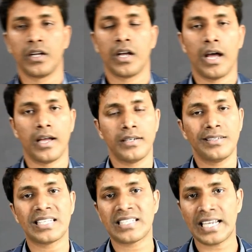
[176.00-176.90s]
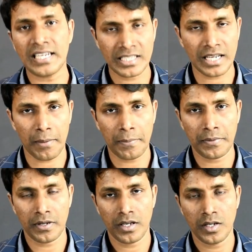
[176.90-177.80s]
And the second step
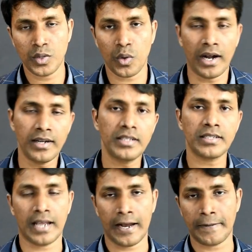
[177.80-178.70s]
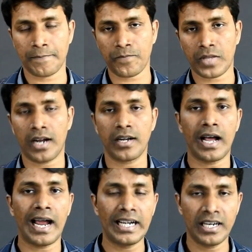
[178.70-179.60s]
is to understand and
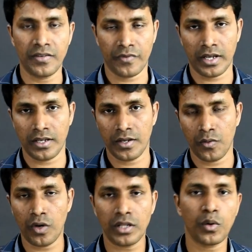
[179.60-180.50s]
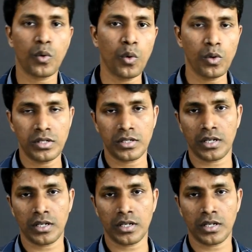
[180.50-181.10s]
identify what are the goals